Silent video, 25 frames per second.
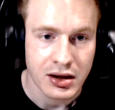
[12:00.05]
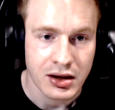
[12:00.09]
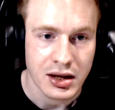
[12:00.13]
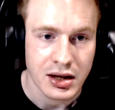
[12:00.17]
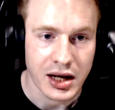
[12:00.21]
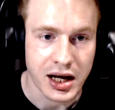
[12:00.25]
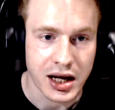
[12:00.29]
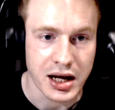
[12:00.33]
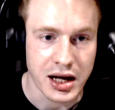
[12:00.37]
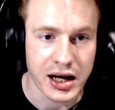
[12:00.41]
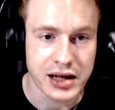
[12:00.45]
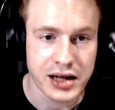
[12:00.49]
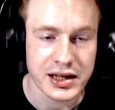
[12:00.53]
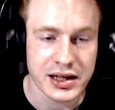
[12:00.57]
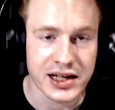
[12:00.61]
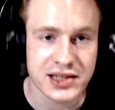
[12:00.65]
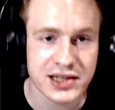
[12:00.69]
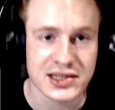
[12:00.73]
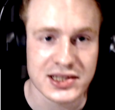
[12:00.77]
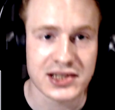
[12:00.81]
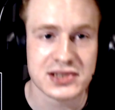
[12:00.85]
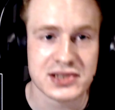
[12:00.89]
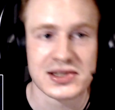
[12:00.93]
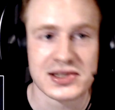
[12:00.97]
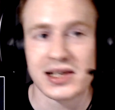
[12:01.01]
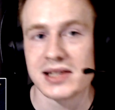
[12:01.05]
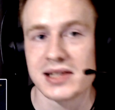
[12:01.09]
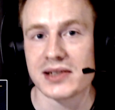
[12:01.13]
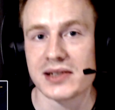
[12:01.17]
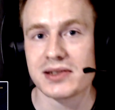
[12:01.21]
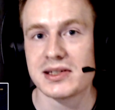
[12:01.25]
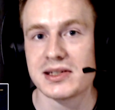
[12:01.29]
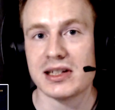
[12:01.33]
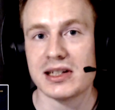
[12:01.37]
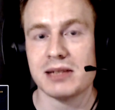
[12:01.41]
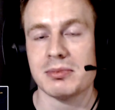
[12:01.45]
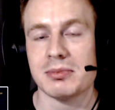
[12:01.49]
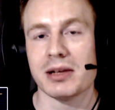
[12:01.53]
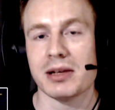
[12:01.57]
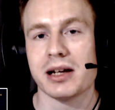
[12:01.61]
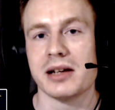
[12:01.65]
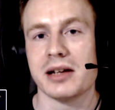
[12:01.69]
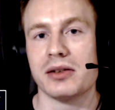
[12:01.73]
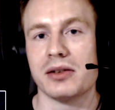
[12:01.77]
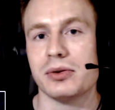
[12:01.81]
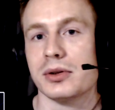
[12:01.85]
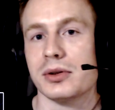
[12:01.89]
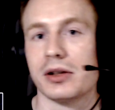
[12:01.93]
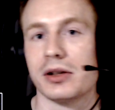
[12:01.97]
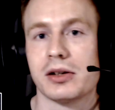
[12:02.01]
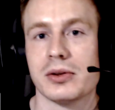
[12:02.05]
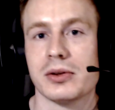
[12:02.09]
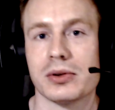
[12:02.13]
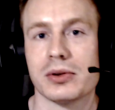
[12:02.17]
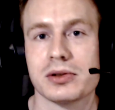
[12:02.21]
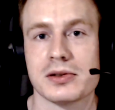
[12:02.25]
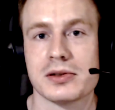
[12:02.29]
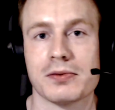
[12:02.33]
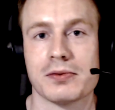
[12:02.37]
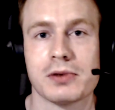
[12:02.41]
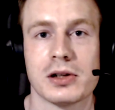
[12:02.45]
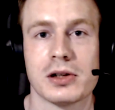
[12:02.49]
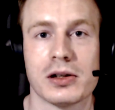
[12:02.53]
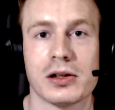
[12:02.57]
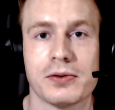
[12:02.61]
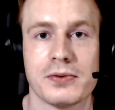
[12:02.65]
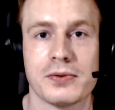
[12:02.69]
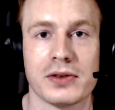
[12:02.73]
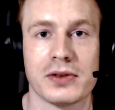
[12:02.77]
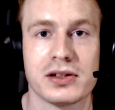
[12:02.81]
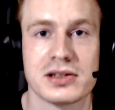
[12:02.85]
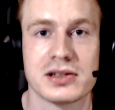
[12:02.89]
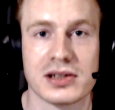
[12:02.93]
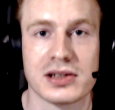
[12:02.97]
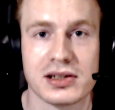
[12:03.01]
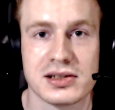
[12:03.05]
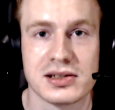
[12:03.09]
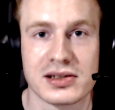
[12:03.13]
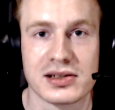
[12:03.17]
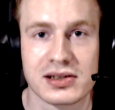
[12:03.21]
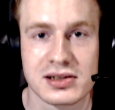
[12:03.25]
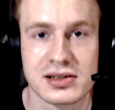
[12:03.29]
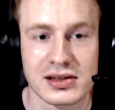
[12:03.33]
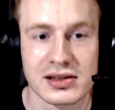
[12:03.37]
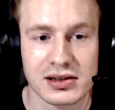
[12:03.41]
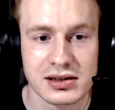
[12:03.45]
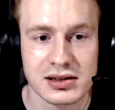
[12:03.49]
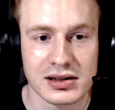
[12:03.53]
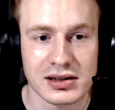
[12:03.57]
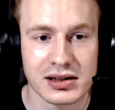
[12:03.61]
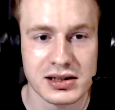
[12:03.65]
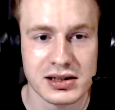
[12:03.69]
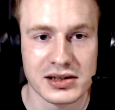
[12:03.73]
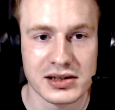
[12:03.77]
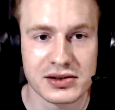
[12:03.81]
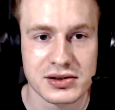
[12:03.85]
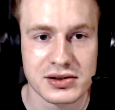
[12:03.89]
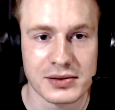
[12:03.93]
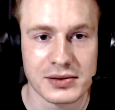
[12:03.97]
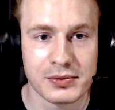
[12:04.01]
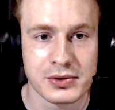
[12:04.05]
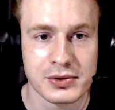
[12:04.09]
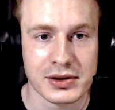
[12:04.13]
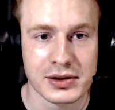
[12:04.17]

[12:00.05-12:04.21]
and as I said, a team like Unicorns of Love is someone